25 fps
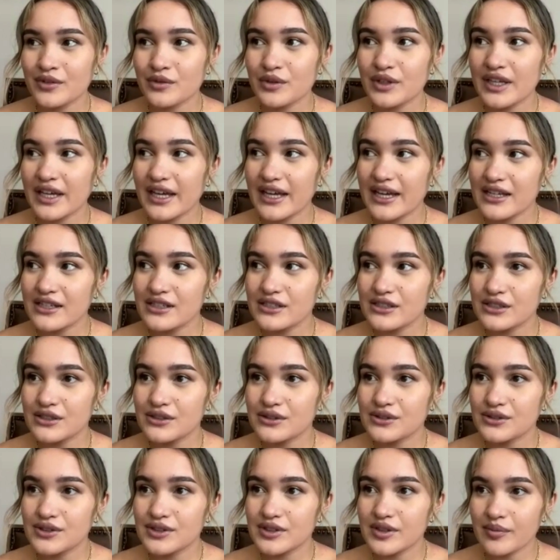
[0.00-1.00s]
we had
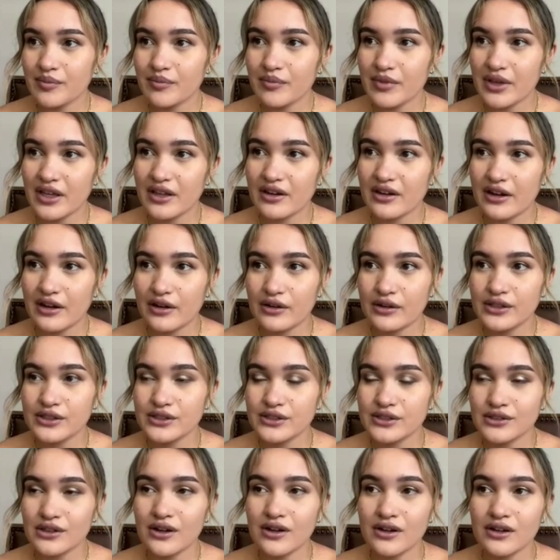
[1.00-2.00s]
to submit our
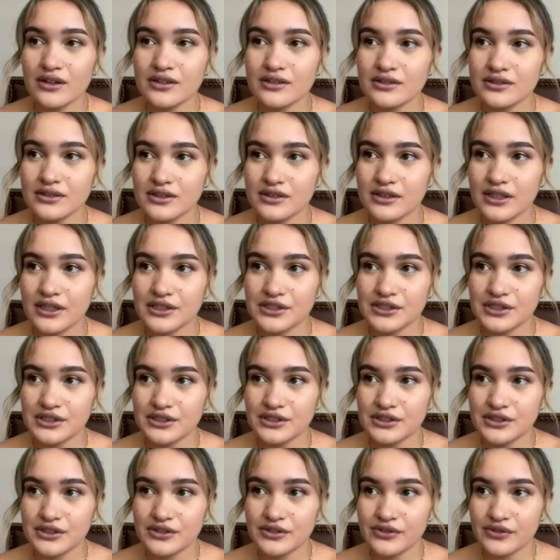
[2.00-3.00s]
song
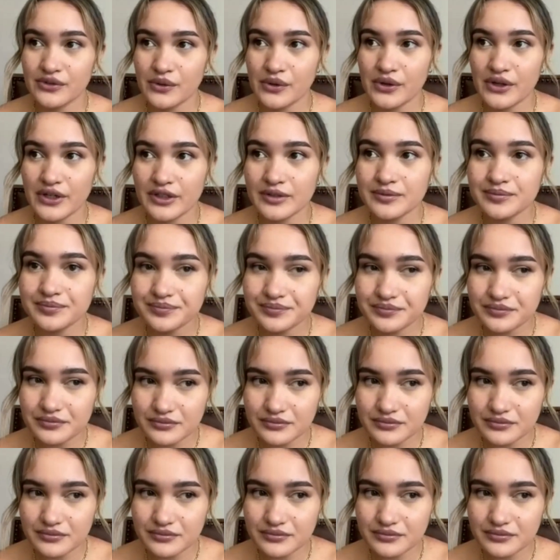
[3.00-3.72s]
selections for